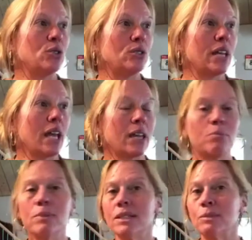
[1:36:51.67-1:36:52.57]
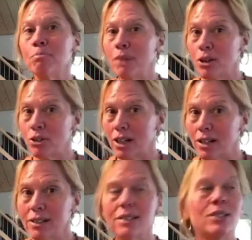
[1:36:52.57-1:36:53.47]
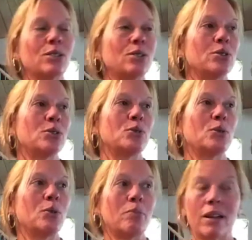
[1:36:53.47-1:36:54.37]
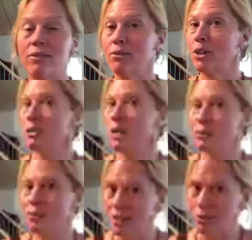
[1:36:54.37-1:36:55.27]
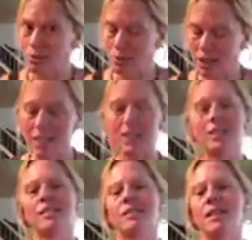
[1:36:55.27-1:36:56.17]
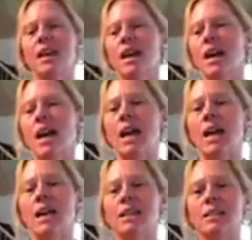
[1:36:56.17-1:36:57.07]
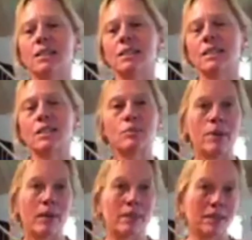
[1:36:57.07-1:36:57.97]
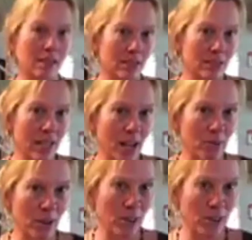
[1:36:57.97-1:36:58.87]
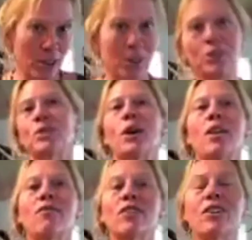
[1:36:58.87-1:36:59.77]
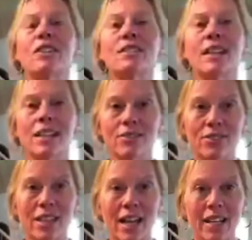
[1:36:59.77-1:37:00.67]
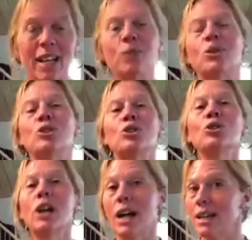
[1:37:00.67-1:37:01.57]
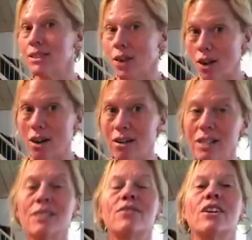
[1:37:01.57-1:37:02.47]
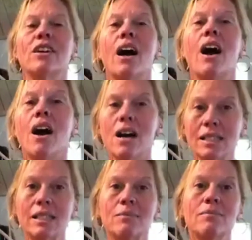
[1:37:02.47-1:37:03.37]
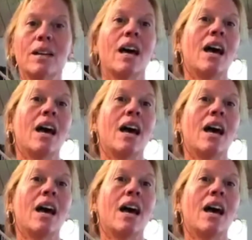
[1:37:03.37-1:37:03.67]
to take Miss Mona to my one of my favorite places and spend a little time with her. So I'm very excited for that, and I wish you guys all a very awesome